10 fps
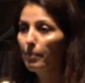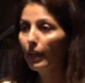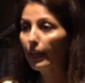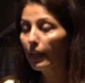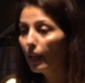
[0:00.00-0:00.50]

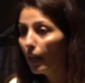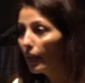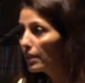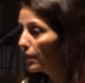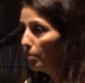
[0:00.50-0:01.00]
a
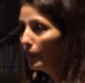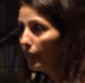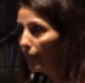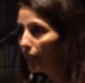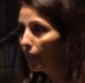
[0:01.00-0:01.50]

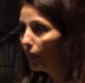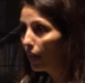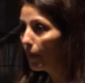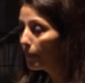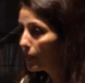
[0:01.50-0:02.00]
stability
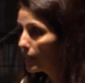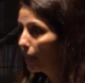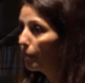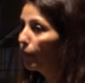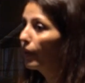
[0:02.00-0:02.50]

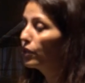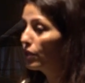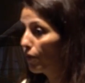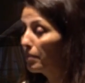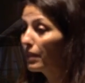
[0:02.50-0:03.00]
standpoint,
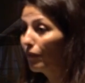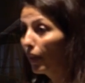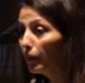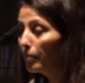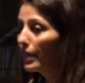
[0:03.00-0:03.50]
just from a
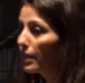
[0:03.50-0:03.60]
development